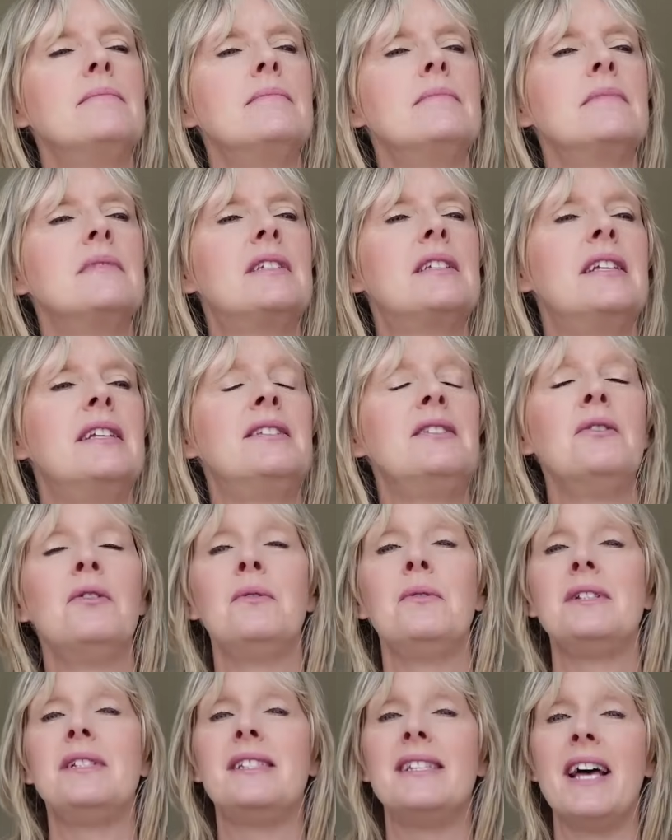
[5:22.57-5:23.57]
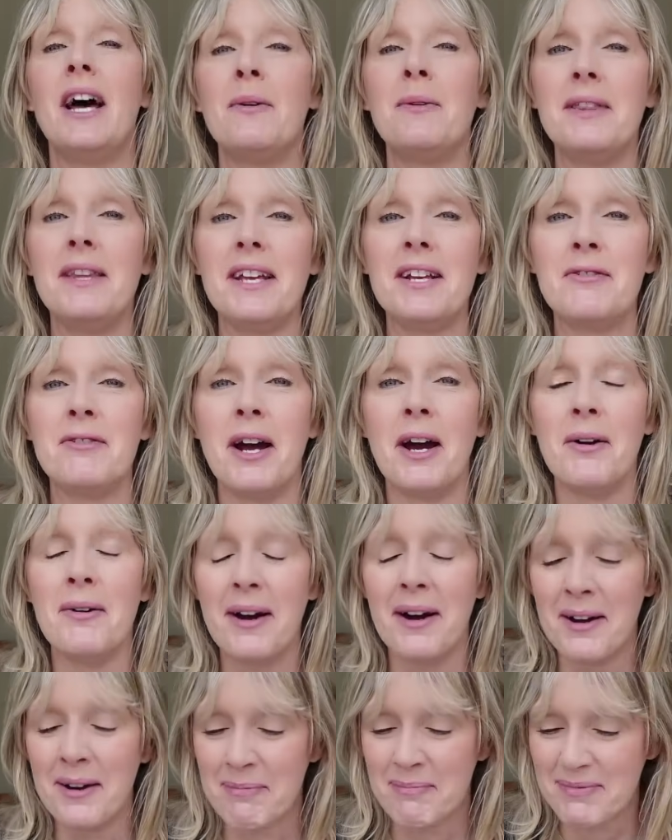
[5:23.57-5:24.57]
It's not always there when they grow
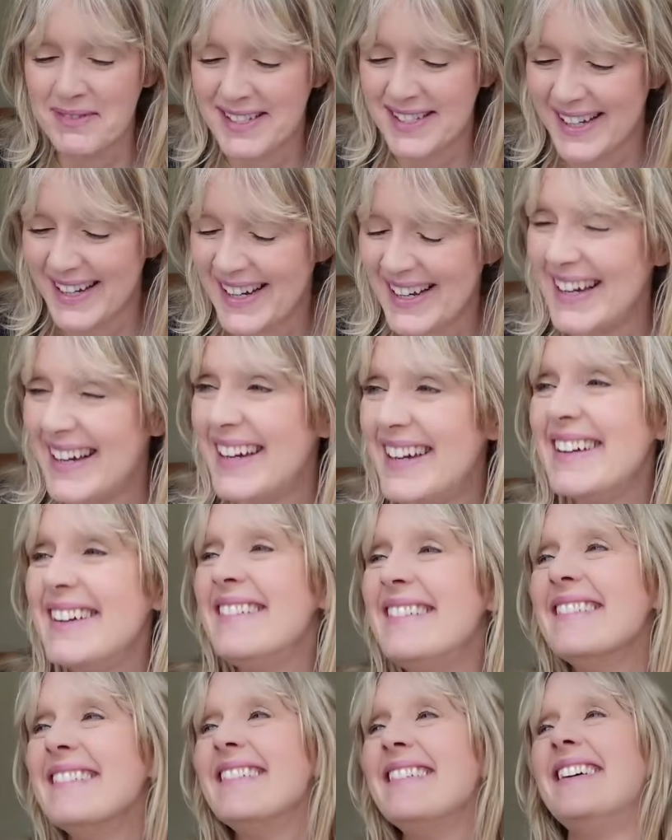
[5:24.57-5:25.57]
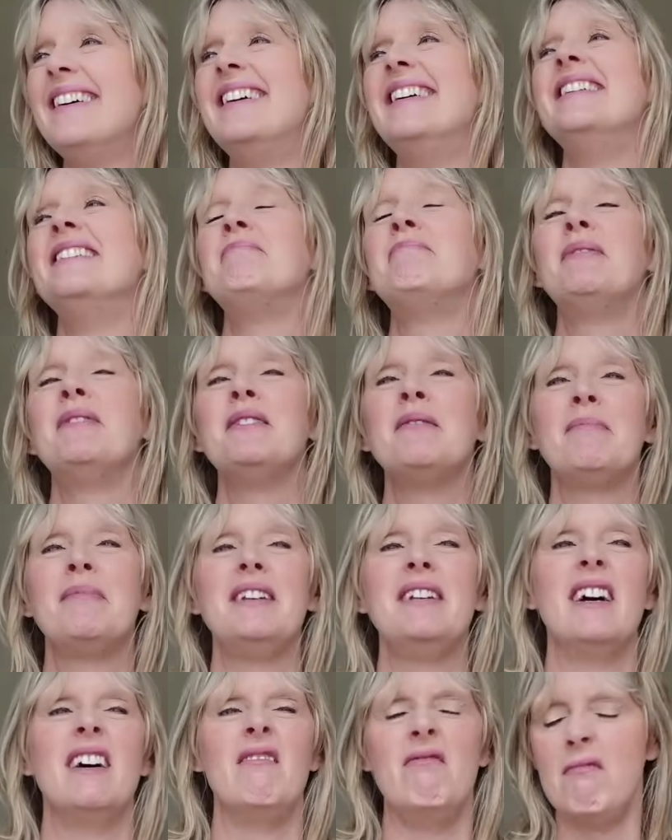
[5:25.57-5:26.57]
up, is it? Put the bin
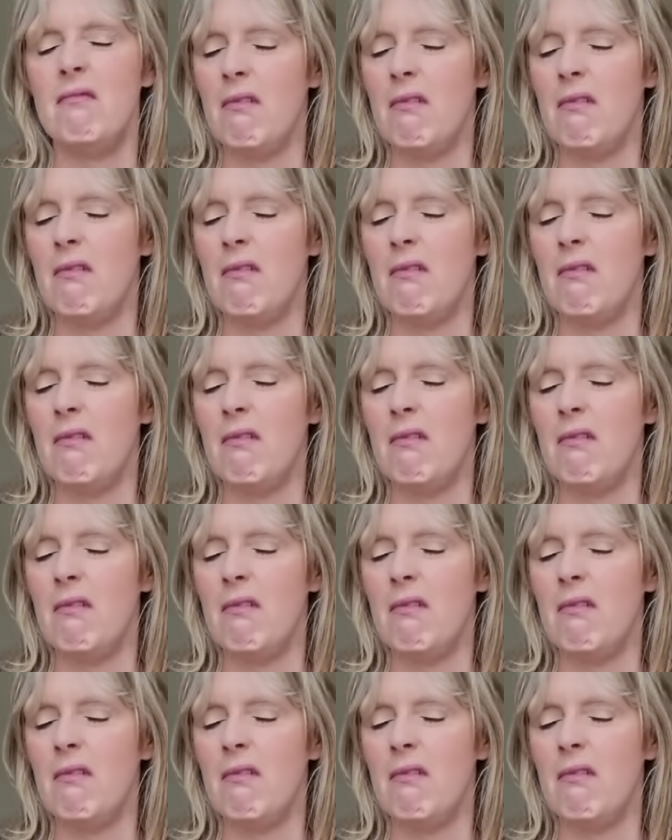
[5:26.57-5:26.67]
out.